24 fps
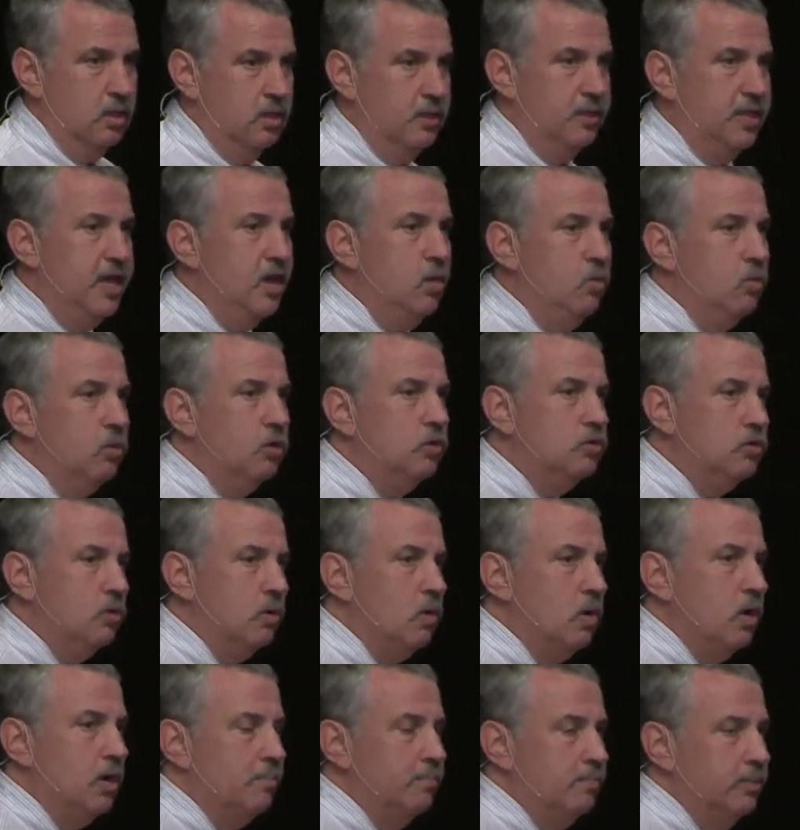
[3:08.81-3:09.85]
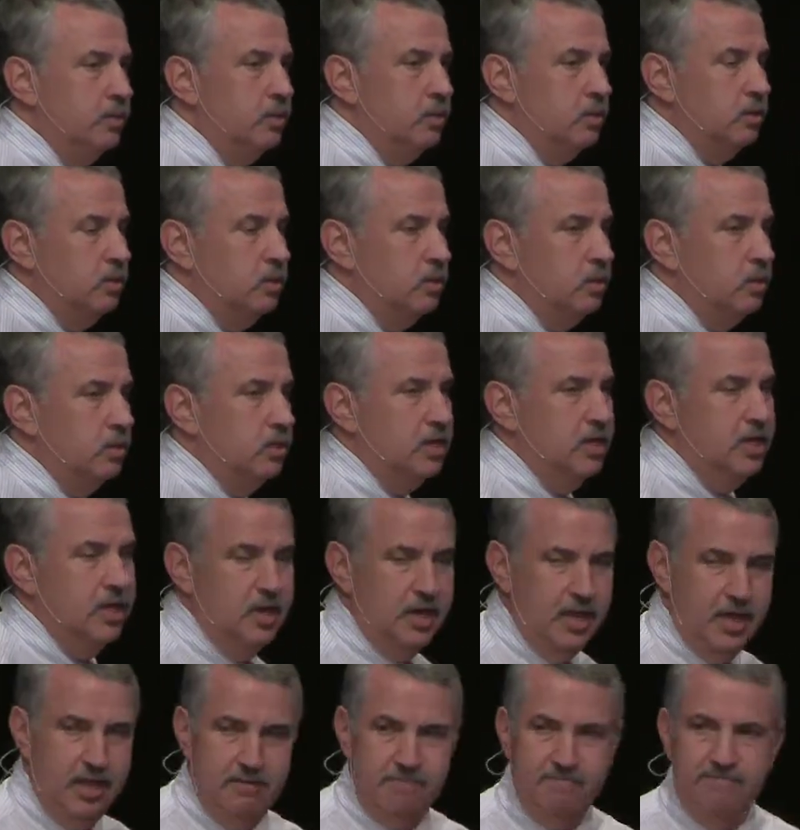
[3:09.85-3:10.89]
They will grow up in a